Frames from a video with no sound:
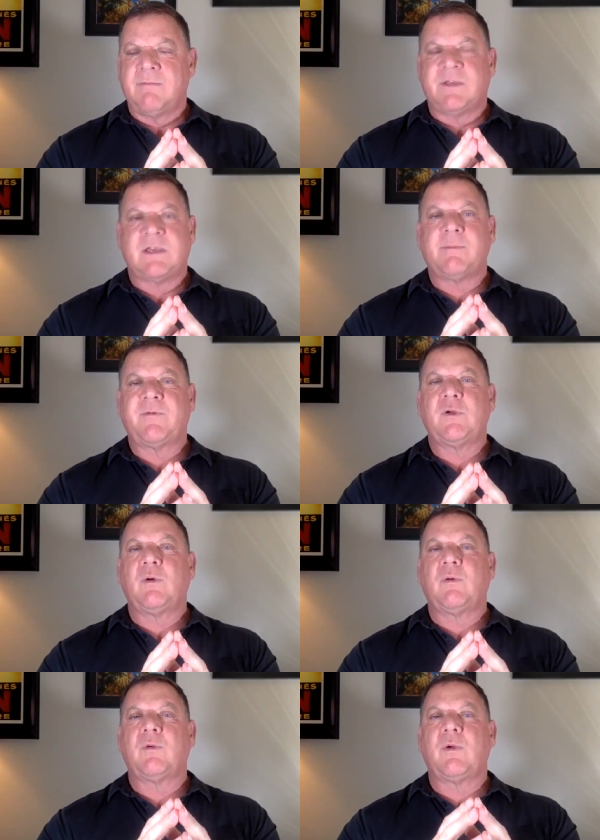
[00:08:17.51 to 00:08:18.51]
some of you
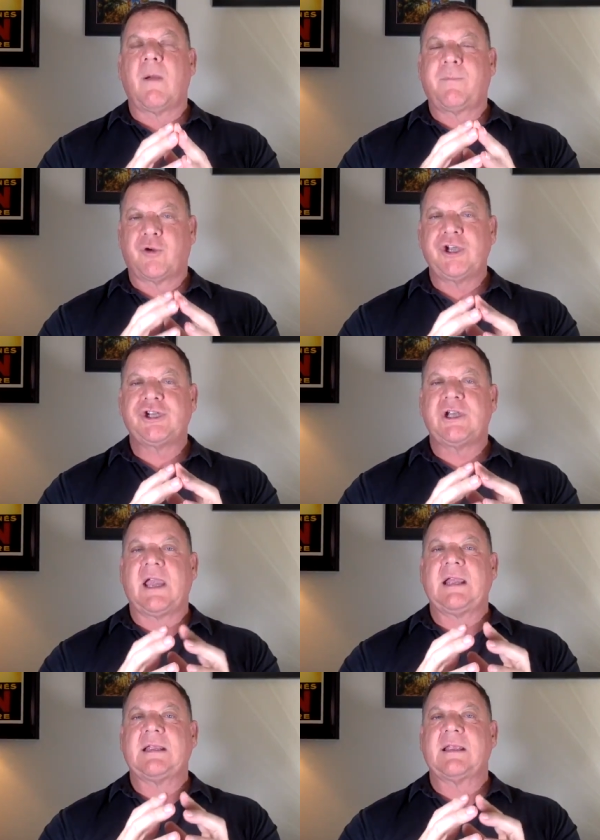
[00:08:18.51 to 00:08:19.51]
will
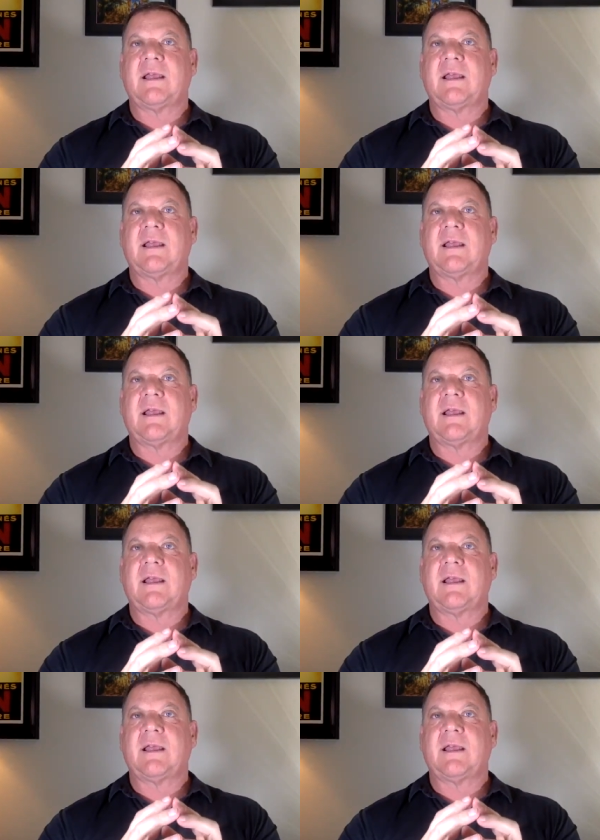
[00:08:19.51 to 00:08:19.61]
appreciate